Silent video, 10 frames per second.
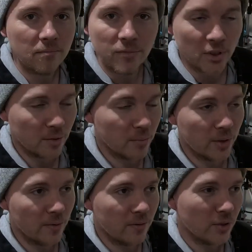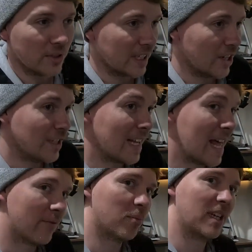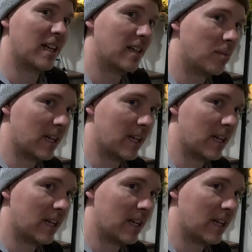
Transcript: Doesn't move, just in case she's ever pretended to be